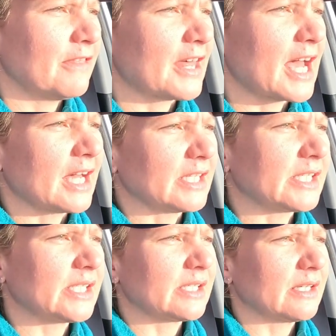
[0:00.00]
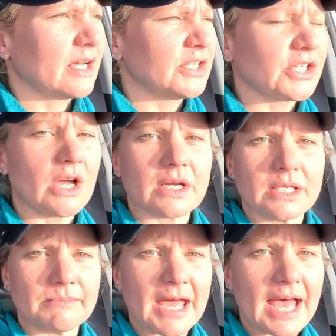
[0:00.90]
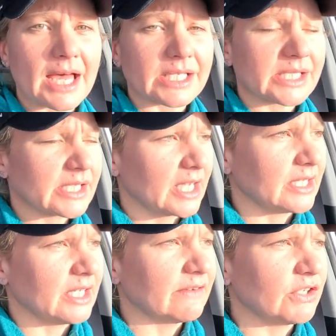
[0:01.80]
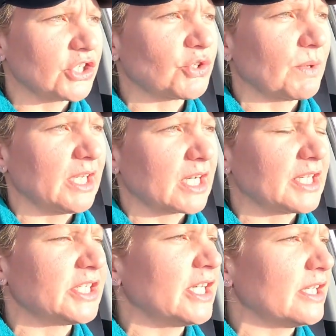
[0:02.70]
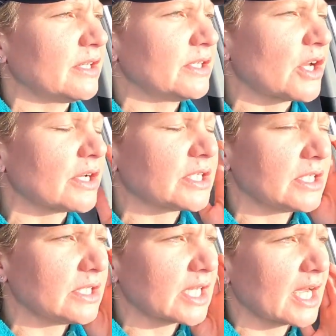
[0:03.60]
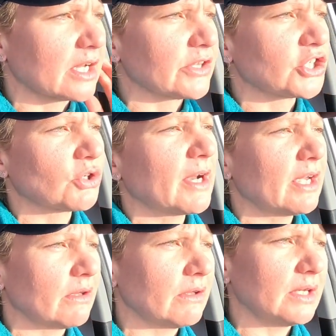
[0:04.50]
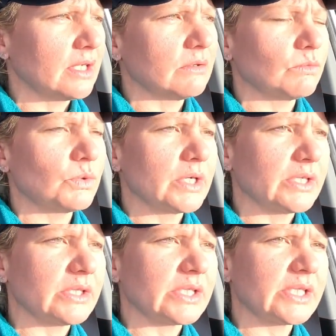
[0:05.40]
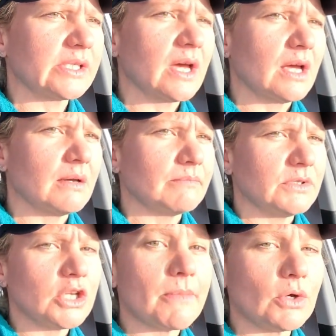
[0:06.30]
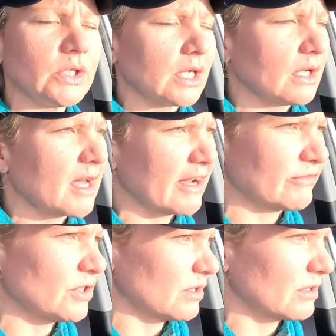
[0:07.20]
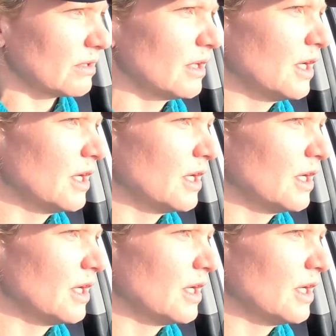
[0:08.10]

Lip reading: that a dog had passed. And even in 2019, the dog didn't die on the trail. It was pneumonia after